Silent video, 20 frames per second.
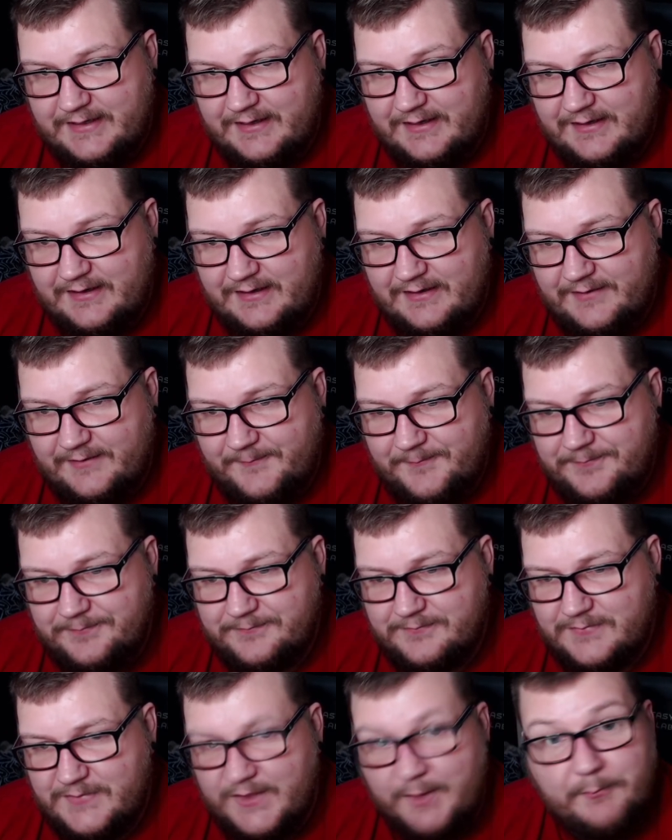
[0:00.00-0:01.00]
uh,
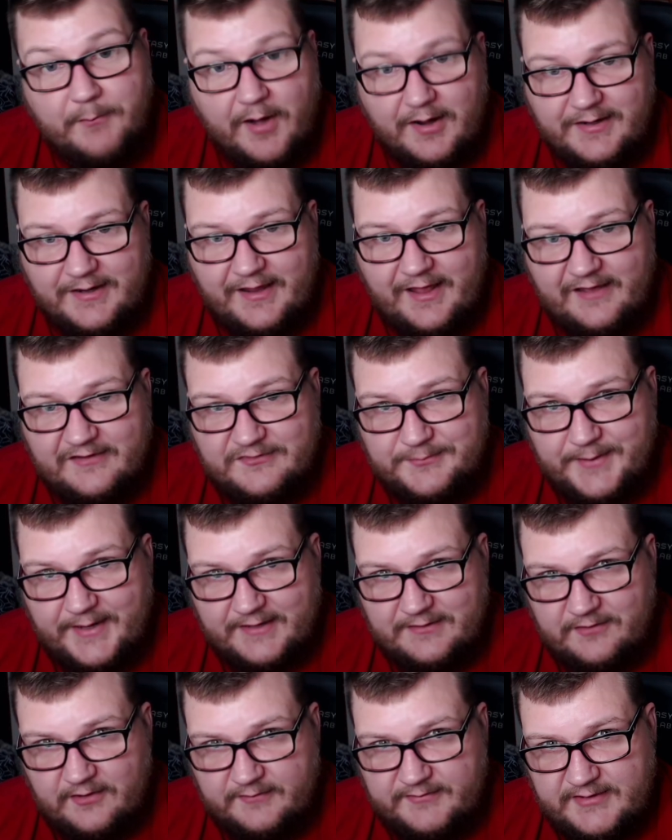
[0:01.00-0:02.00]
the money
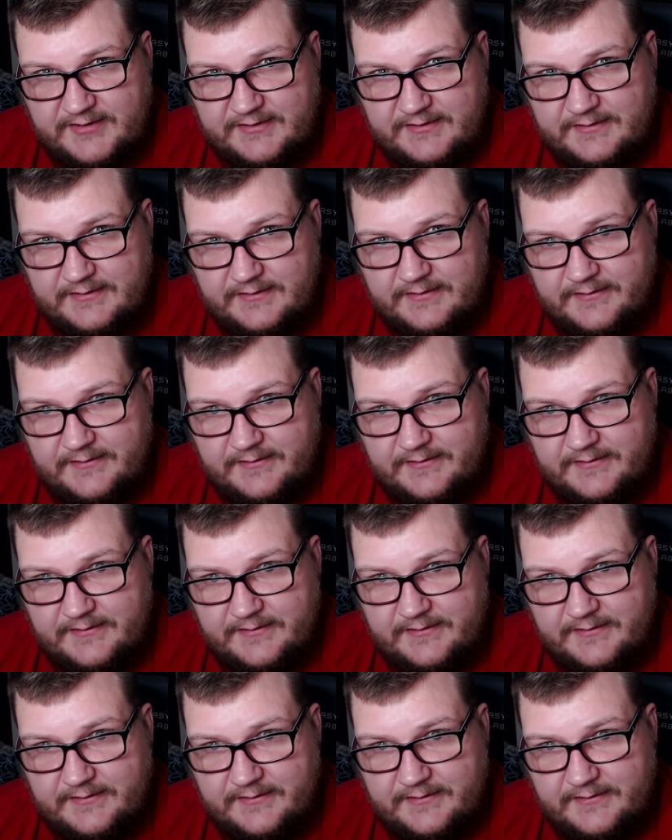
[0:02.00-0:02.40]
aspect of it